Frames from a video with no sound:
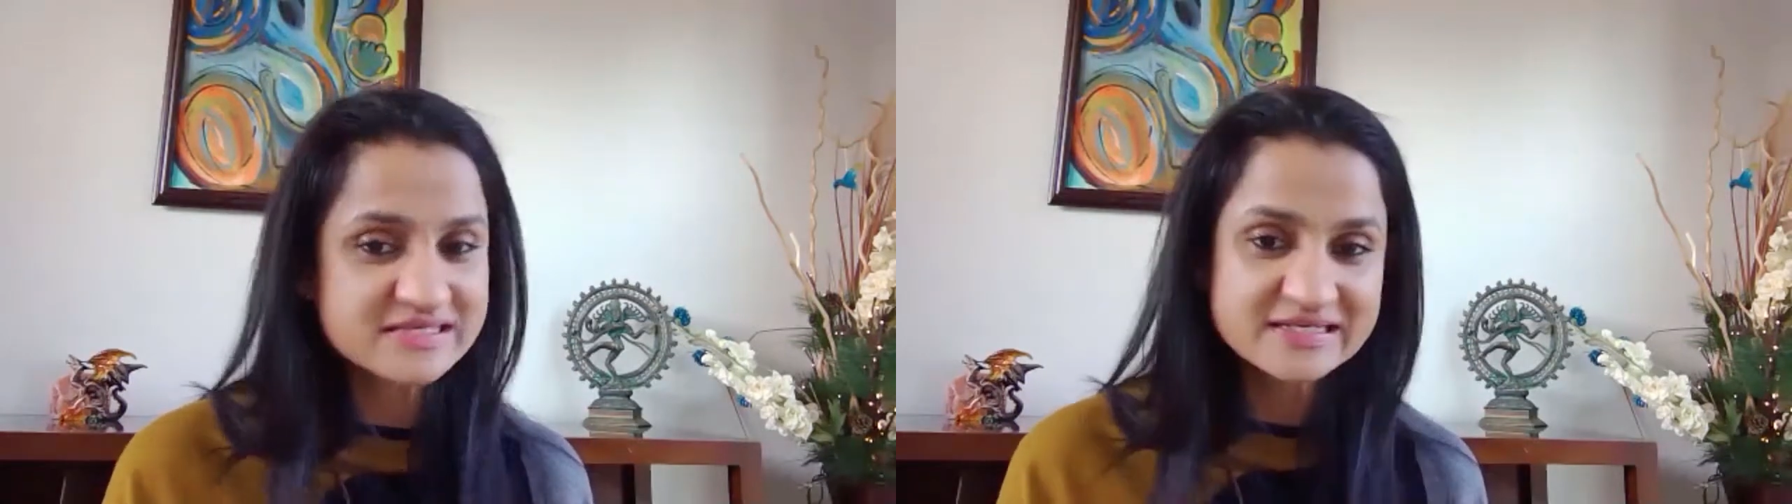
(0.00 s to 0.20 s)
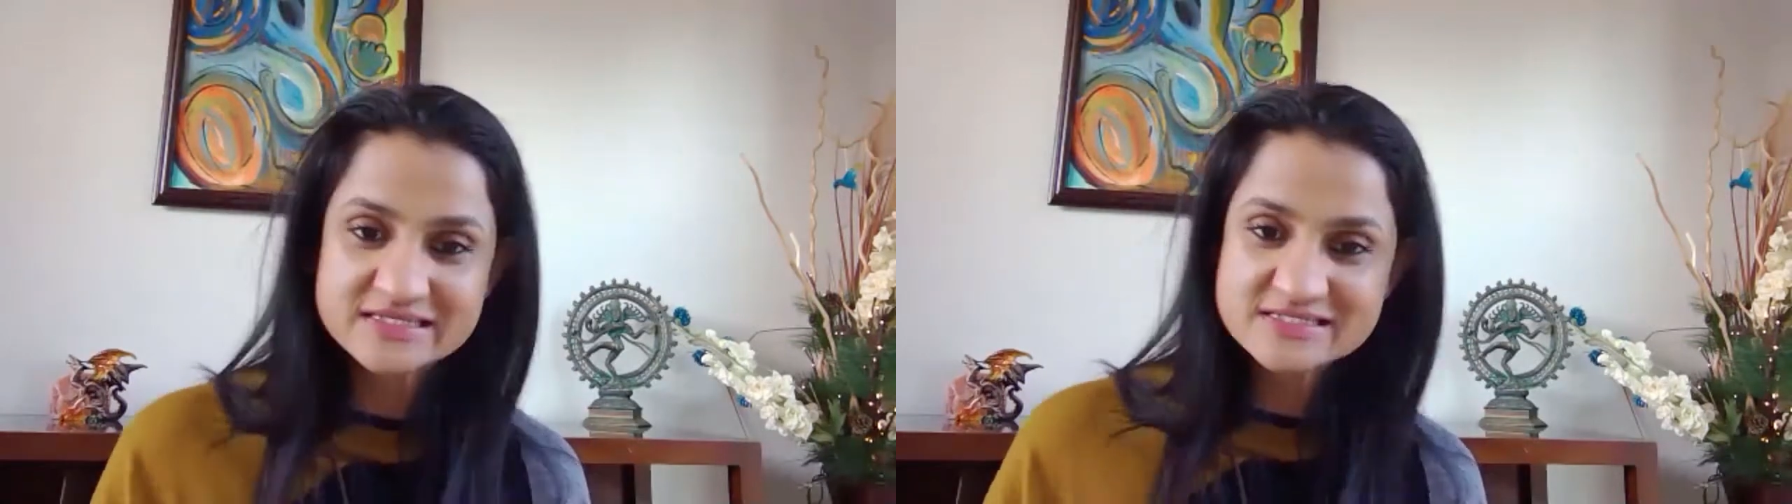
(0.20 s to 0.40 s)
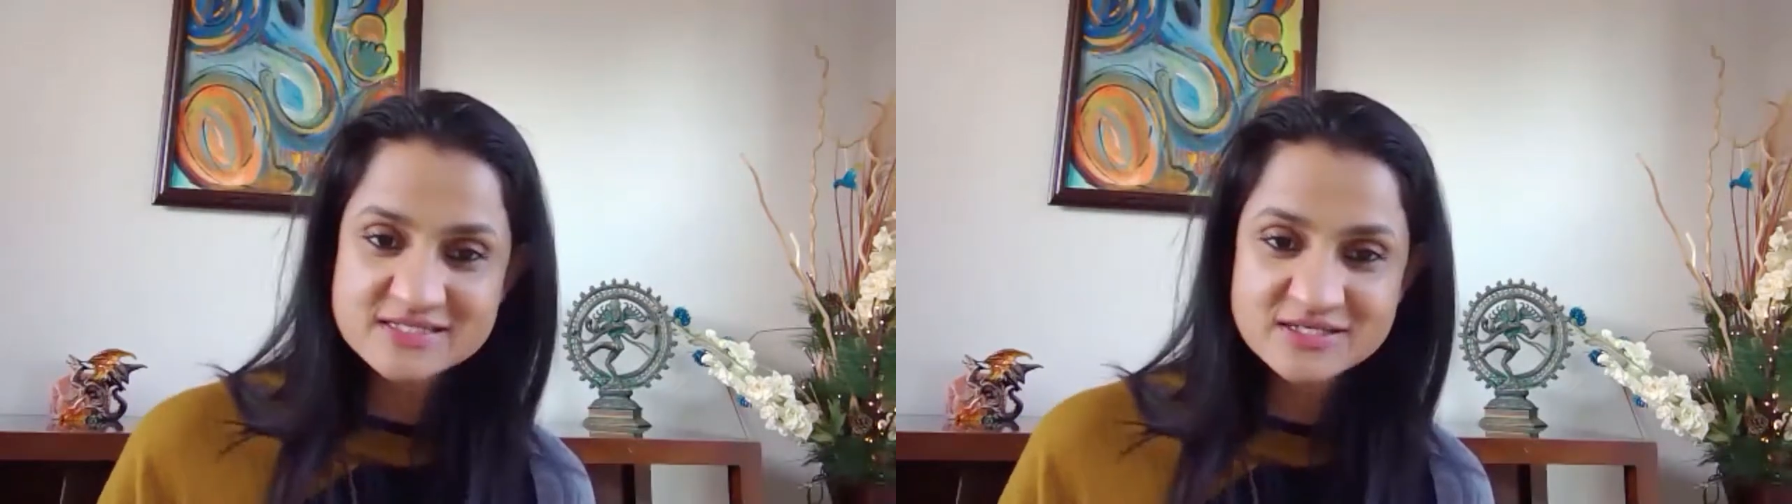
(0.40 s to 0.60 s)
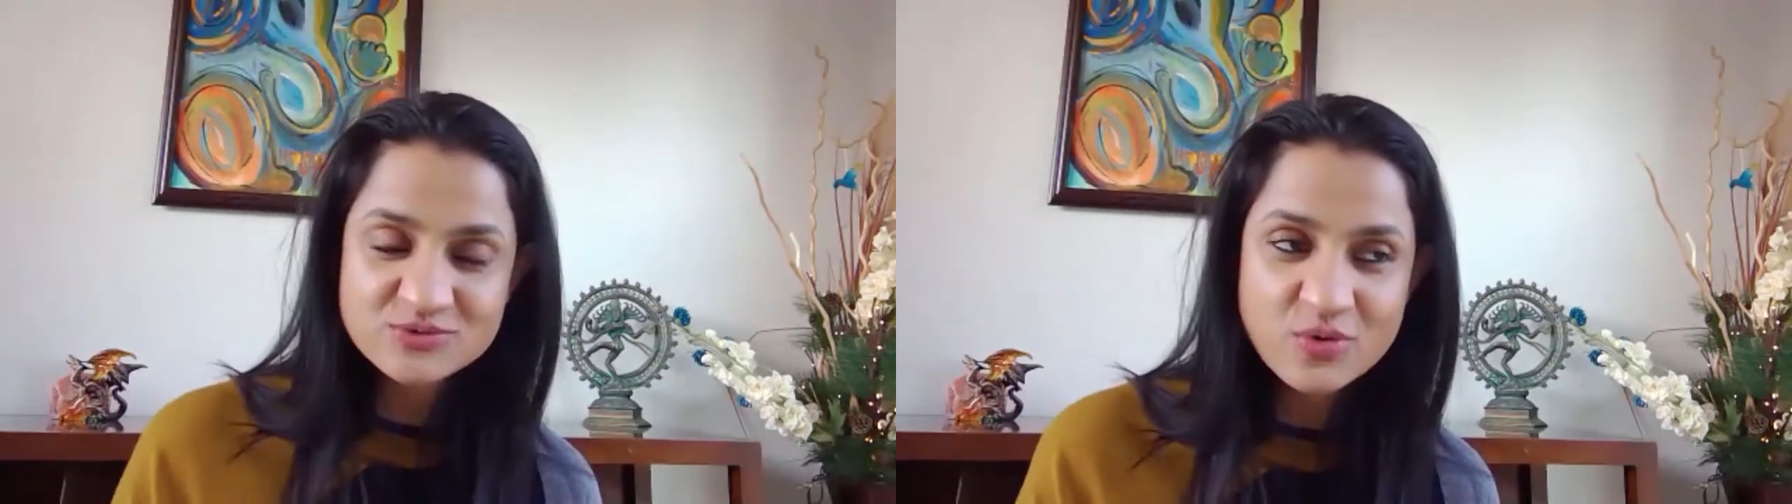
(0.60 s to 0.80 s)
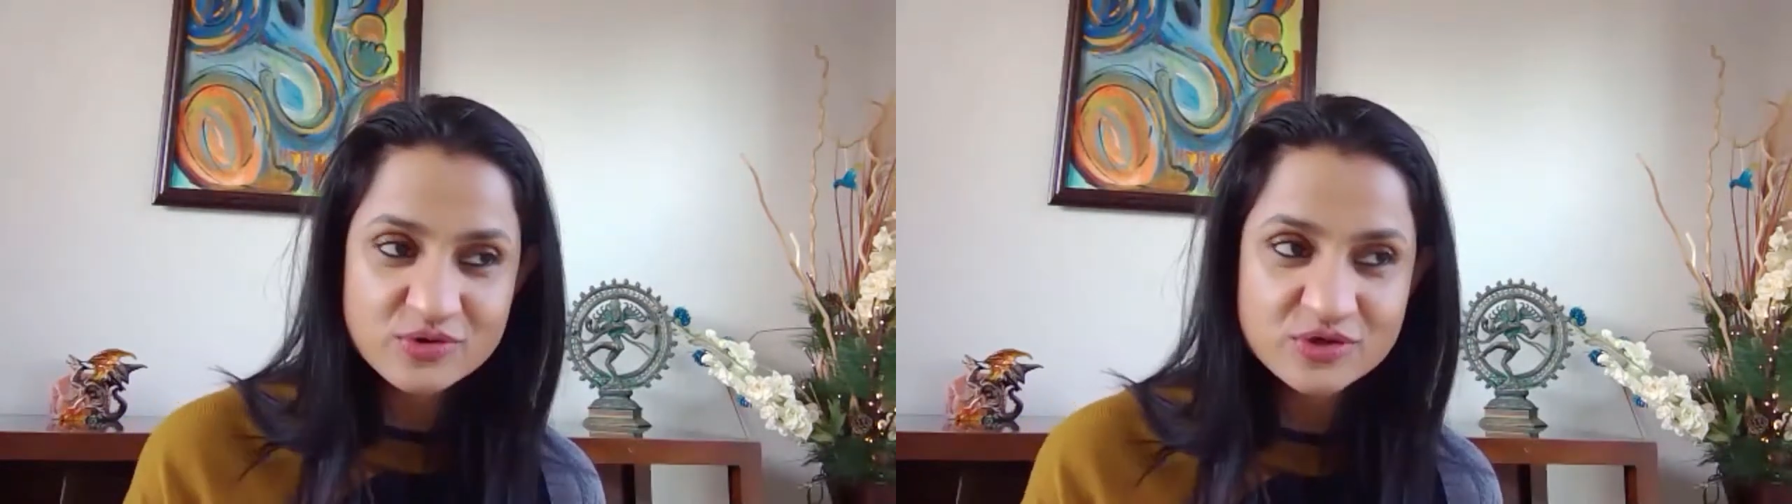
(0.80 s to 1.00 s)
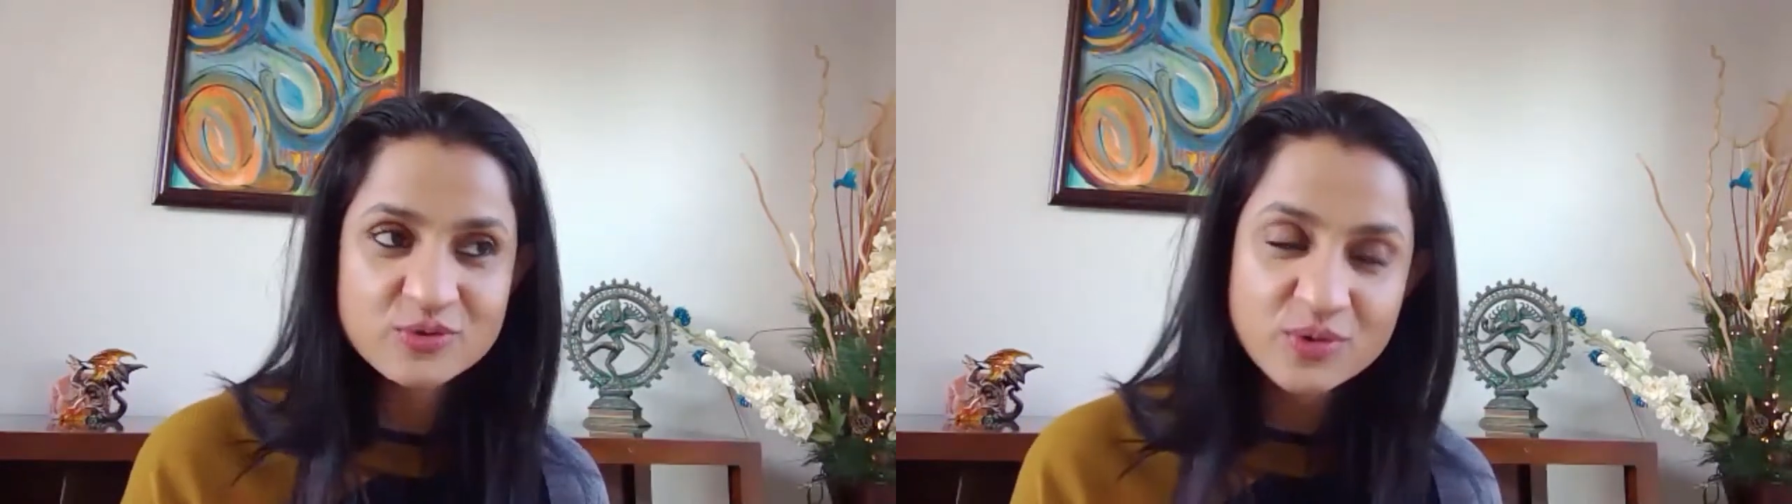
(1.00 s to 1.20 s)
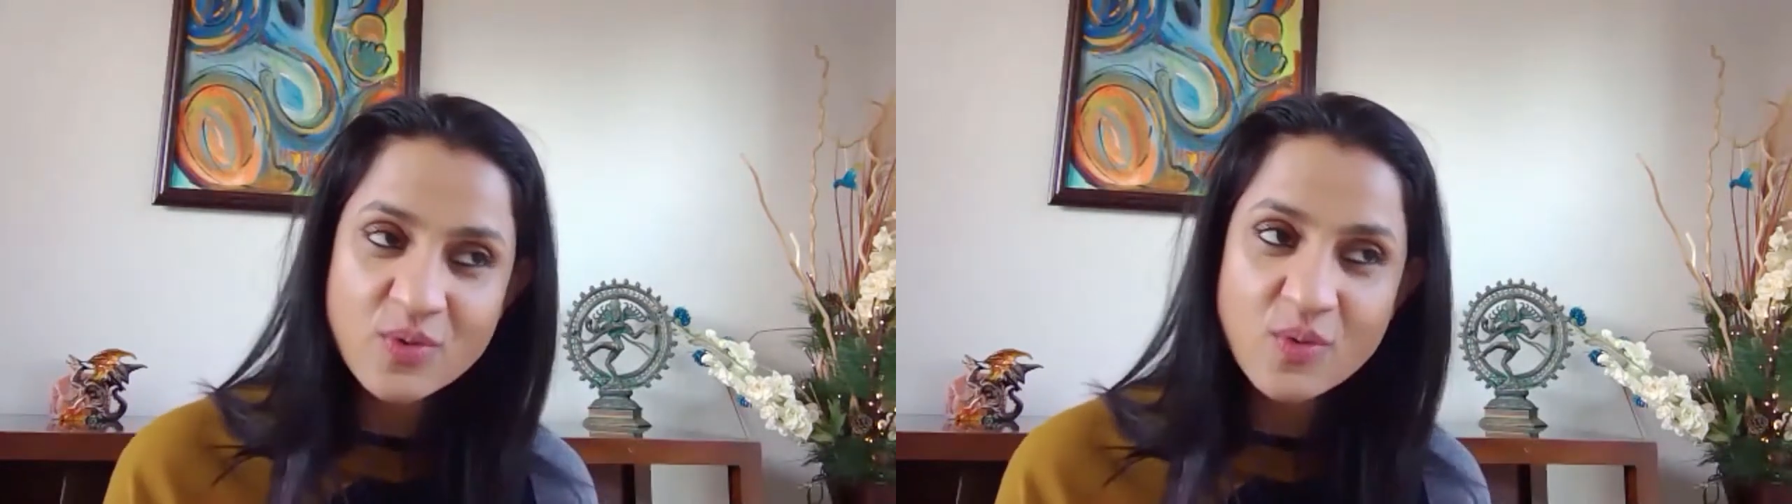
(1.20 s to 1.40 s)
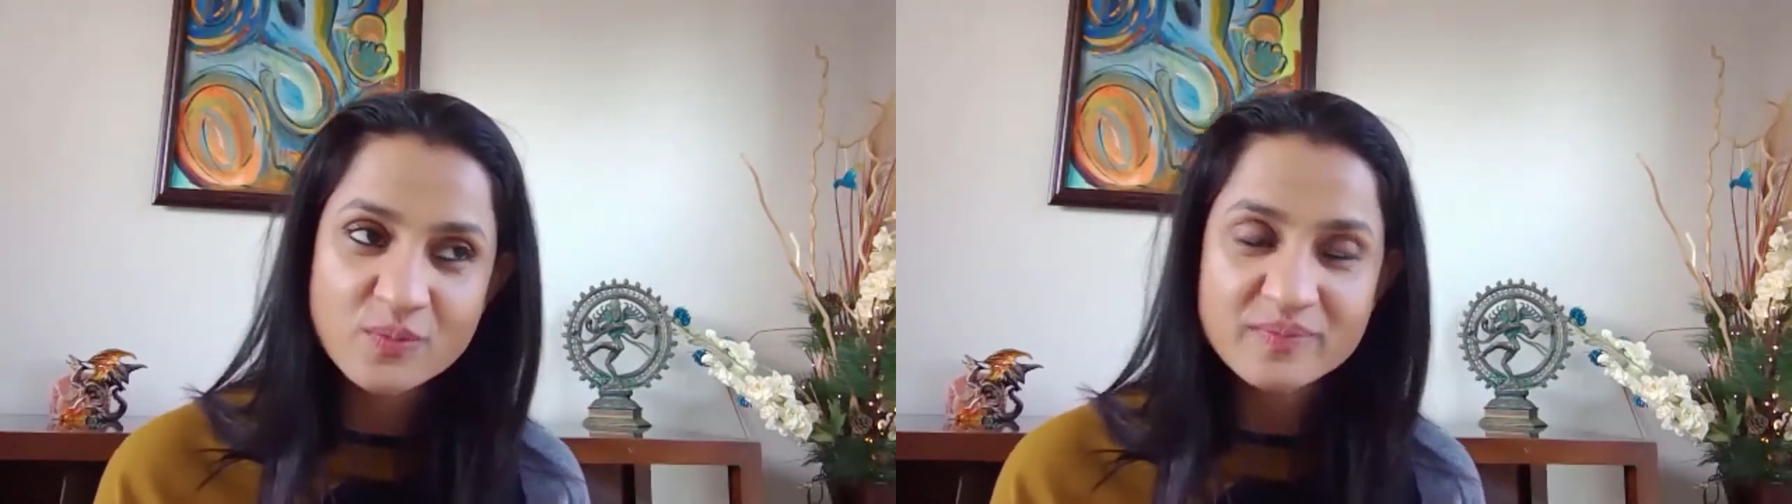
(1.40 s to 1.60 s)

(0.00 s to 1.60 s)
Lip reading: This is a newer home,